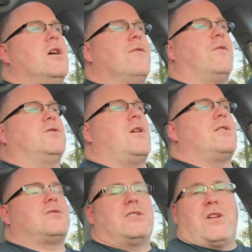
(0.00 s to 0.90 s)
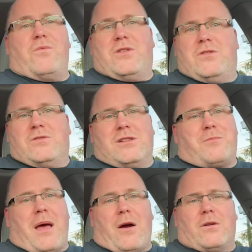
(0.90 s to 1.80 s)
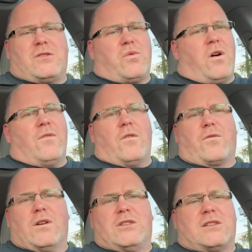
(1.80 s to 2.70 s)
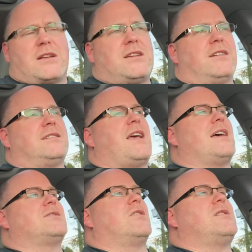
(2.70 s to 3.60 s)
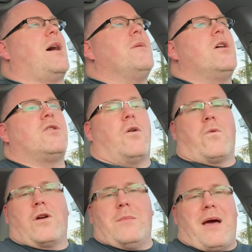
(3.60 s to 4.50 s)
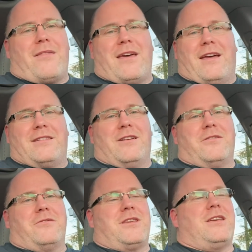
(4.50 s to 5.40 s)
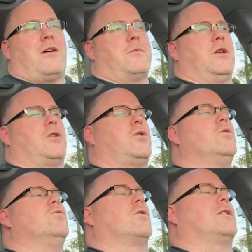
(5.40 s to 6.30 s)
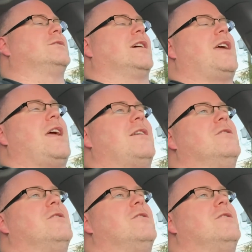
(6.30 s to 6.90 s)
Refrigerators just don't use these power, these 12 volt fridges. I tell these guys all the time, don't worry about that. You know, don't think you ought to get a cooler because I can't